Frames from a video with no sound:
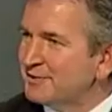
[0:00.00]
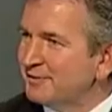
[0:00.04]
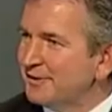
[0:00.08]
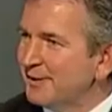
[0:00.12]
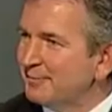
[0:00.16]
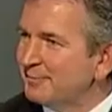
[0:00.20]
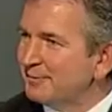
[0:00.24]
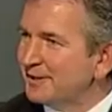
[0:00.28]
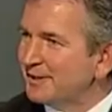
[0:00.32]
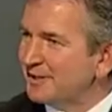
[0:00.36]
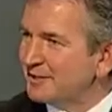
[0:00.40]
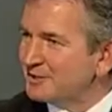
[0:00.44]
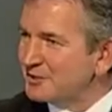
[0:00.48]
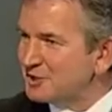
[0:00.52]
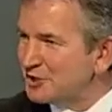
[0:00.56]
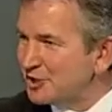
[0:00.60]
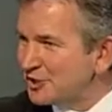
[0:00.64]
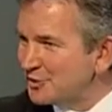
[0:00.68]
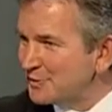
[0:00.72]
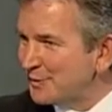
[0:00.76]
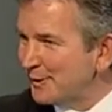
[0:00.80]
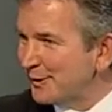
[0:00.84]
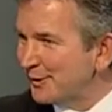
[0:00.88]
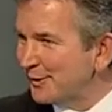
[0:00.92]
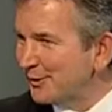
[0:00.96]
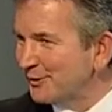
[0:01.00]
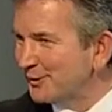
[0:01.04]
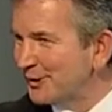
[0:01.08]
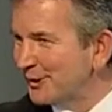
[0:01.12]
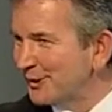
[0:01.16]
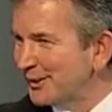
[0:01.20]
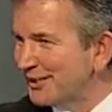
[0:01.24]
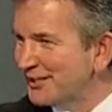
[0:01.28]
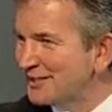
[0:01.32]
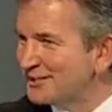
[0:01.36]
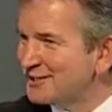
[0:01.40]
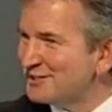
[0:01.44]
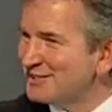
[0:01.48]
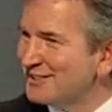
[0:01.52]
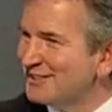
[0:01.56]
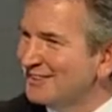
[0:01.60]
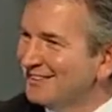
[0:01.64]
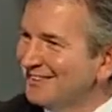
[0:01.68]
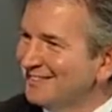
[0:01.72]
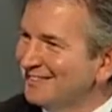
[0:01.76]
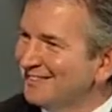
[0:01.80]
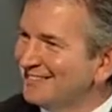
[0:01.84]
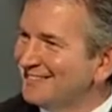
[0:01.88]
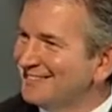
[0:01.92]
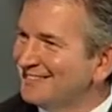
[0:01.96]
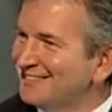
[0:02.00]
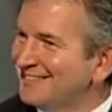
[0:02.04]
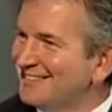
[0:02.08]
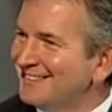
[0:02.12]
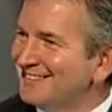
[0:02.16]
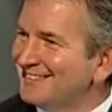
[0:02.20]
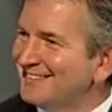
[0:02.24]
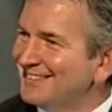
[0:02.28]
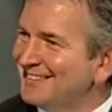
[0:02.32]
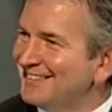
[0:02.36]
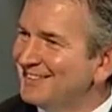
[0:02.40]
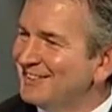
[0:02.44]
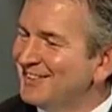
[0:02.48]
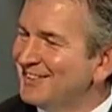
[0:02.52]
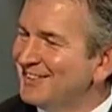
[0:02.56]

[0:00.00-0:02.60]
of them continuing on the legacy in